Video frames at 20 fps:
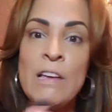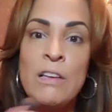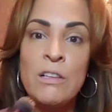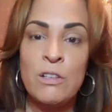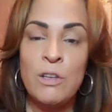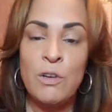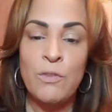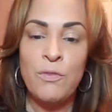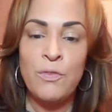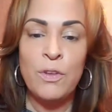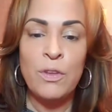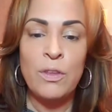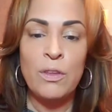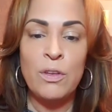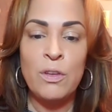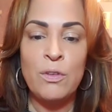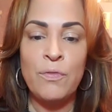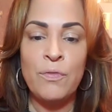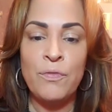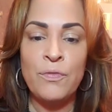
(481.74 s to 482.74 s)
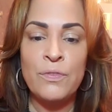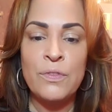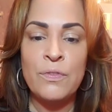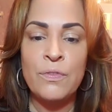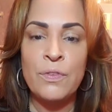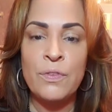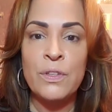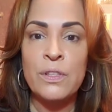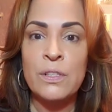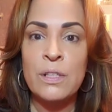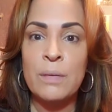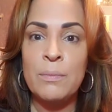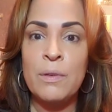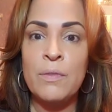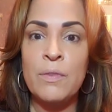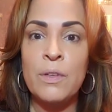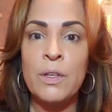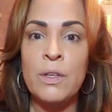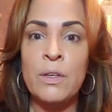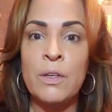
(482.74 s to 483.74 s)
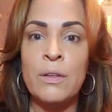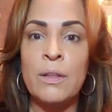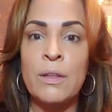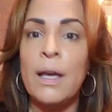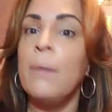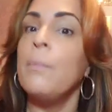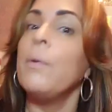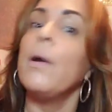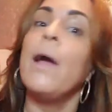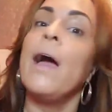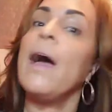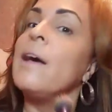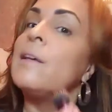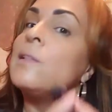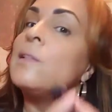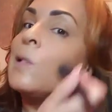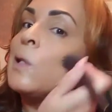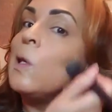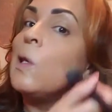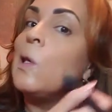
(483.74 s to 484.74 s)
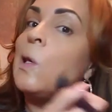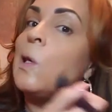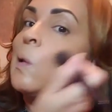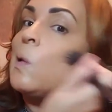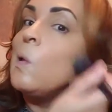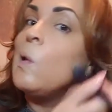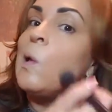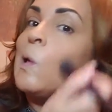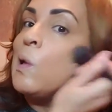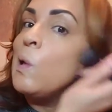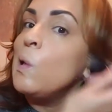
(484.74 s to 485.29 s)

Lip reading: So for some of you that were asking,